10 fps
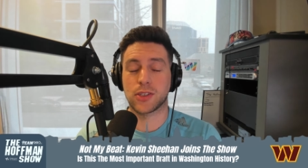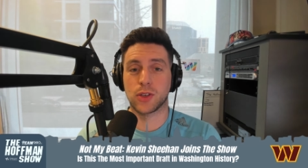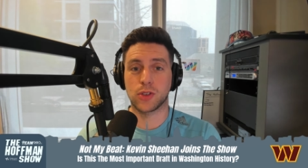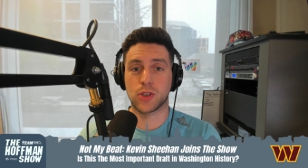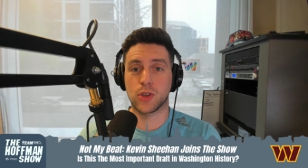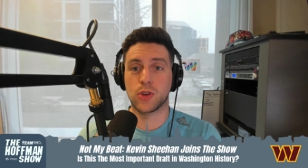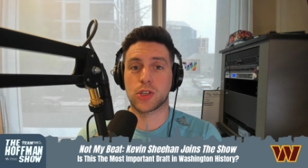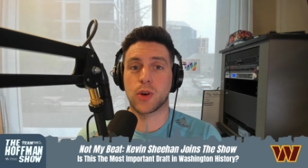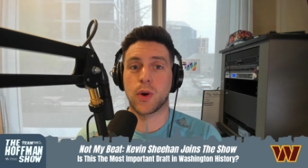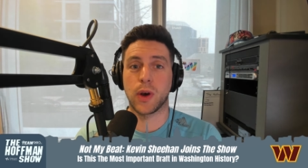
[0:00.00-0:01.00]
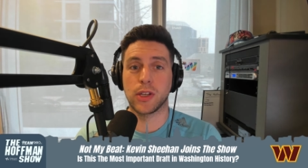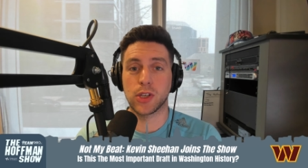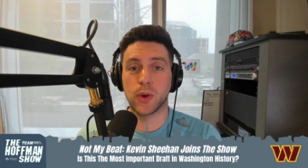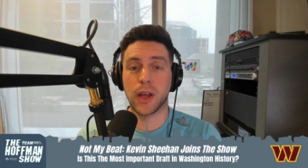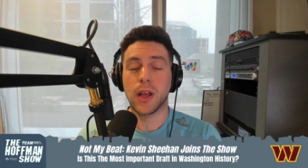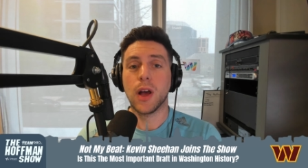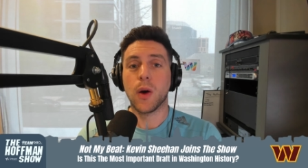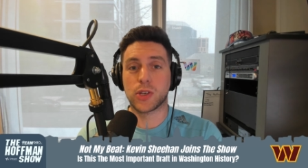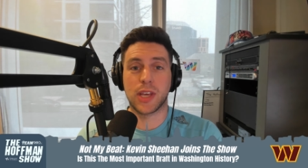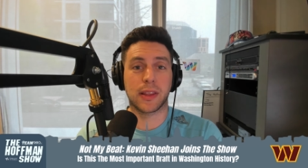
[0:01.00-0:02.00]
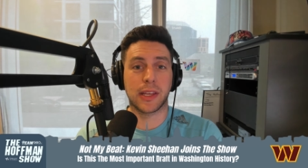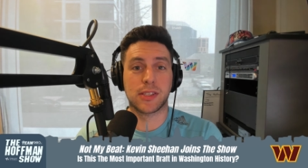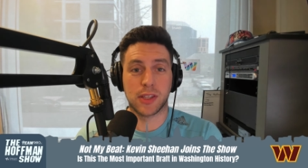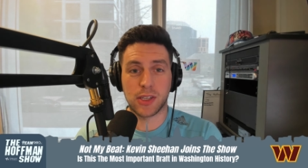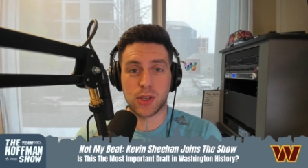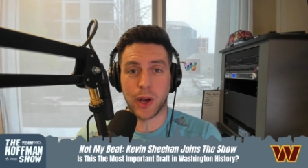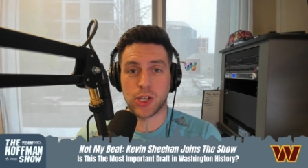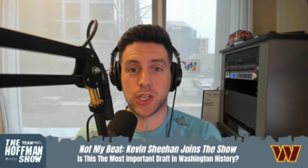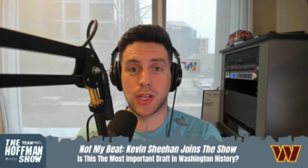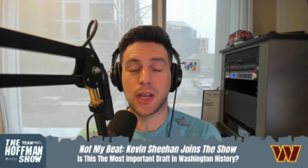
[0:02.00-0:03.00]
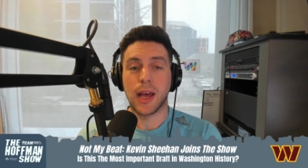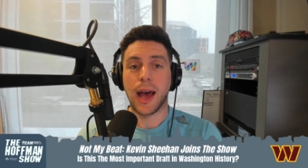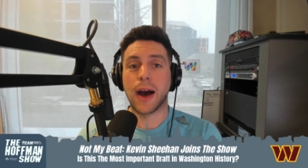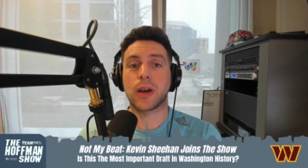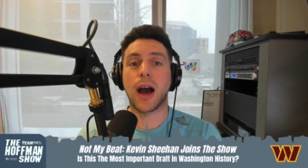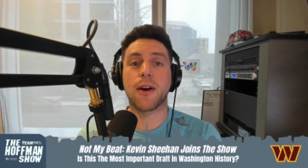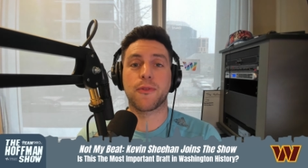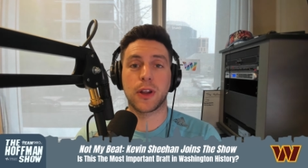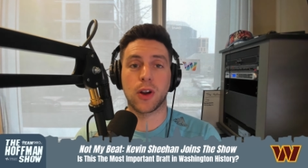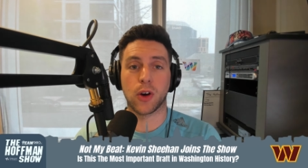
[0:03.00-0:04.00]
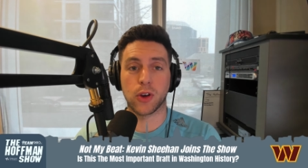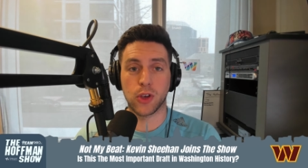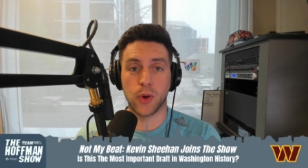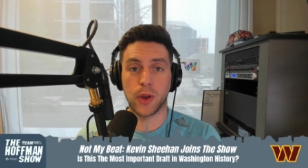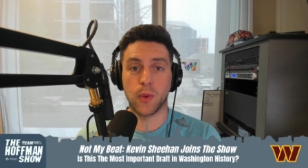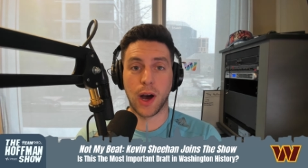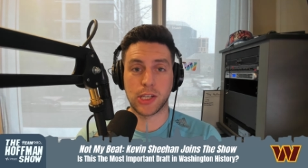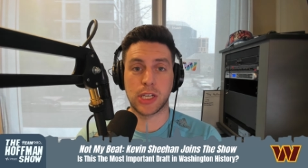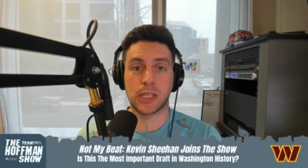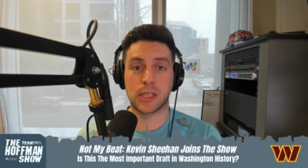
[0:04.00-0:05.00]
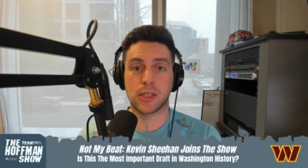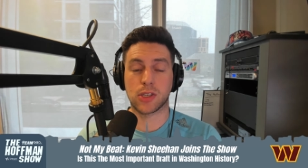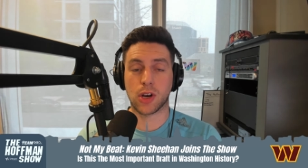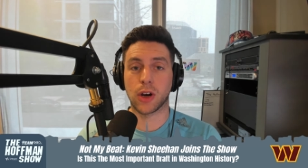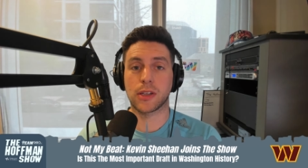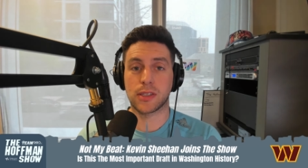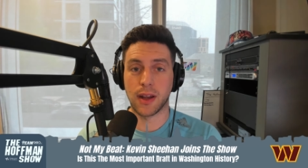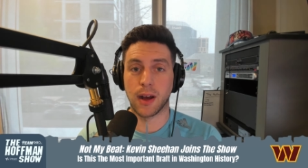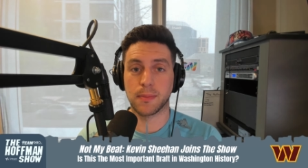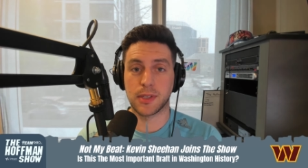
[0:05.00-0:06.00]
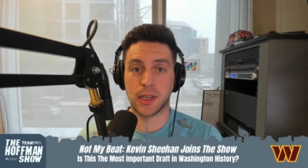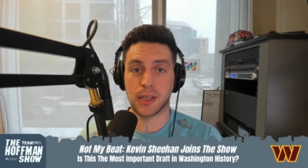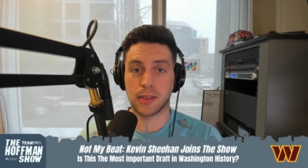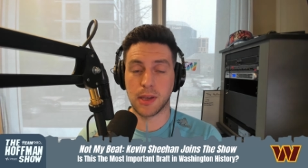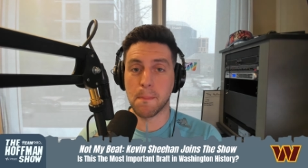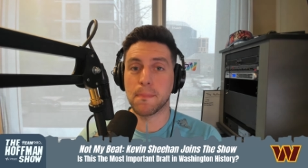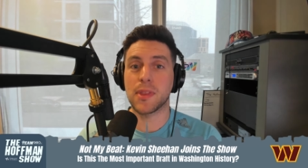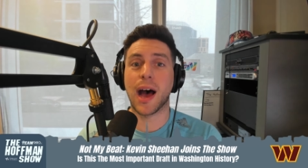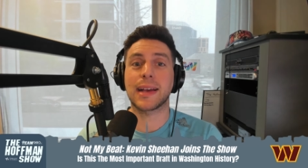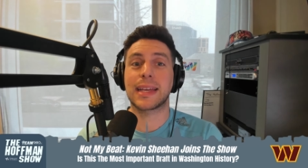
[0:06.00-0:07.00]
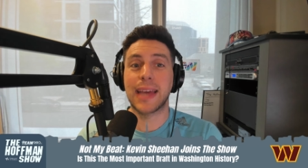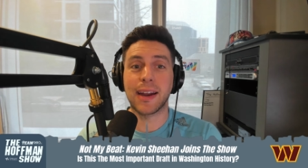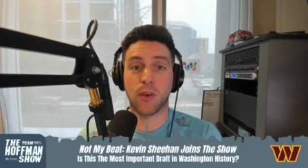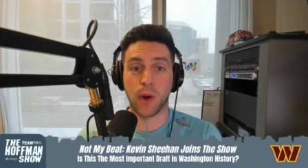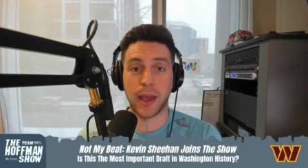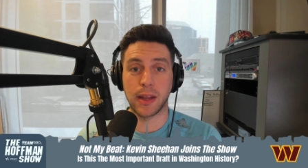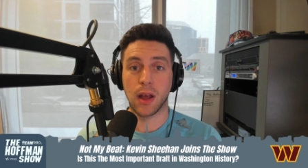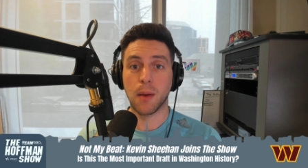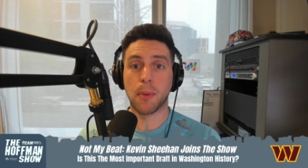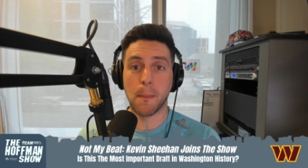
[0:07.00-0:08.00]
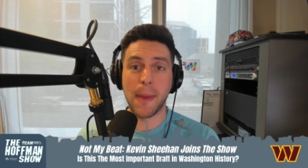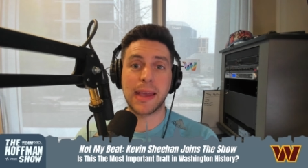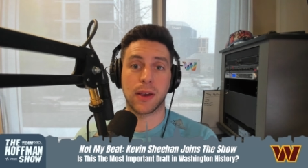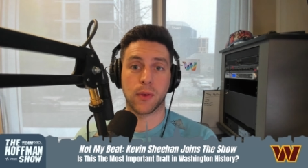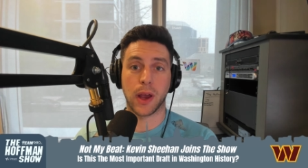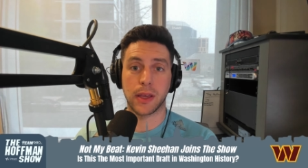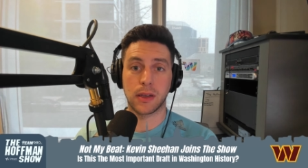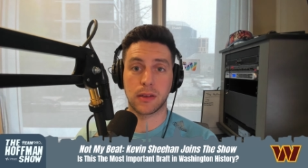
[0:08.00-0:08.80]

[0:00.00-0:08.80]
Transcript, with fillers: So so you just go and do it, which then leads to this question: How confident are you in Washington's current setup to to not get it right, but make it right?